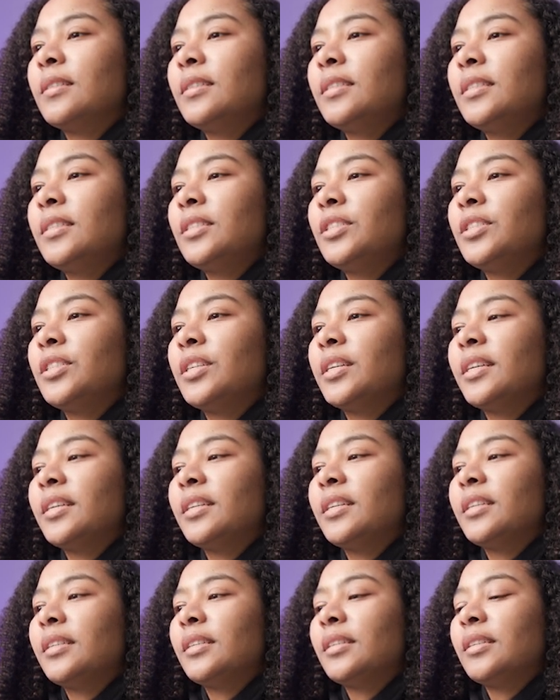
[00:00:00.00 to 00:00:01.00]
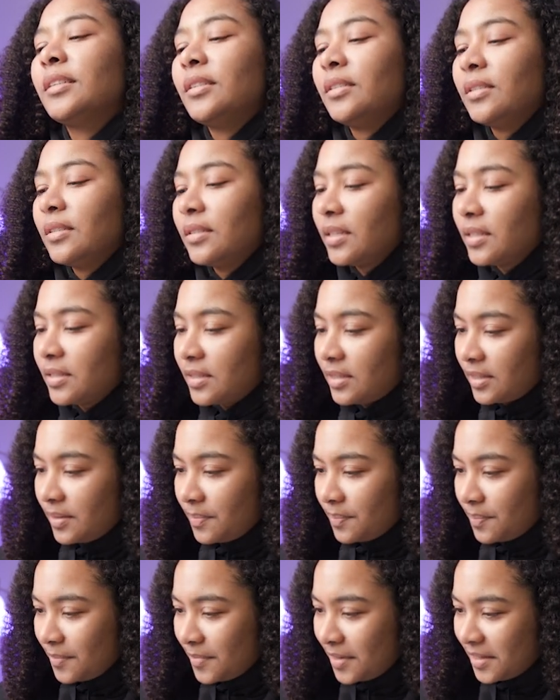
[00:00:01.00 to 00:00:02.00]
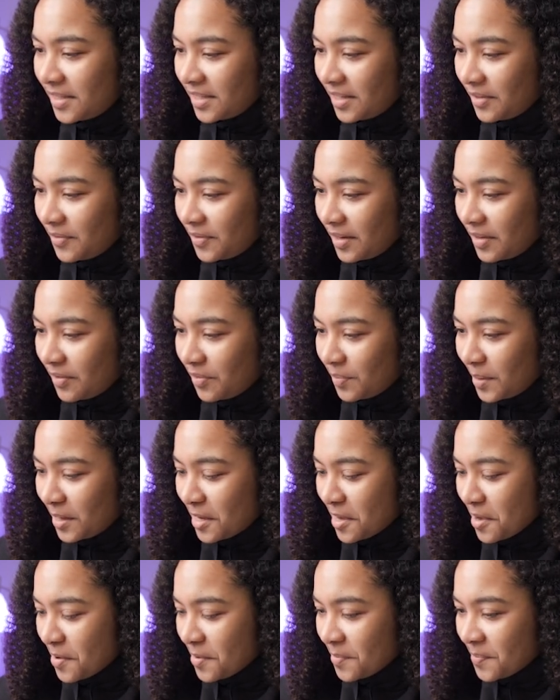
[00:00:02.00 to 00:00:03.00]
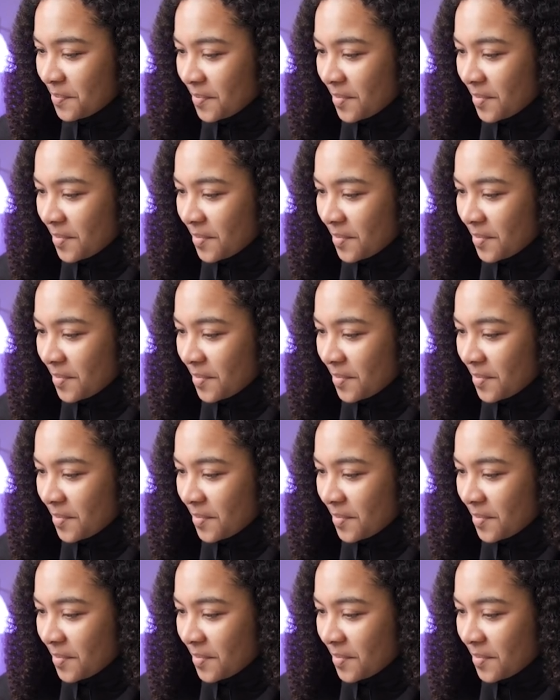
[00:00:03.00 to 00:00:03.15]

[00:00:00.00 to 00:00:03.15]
On change. Let's see. Let's see if it gives me an error.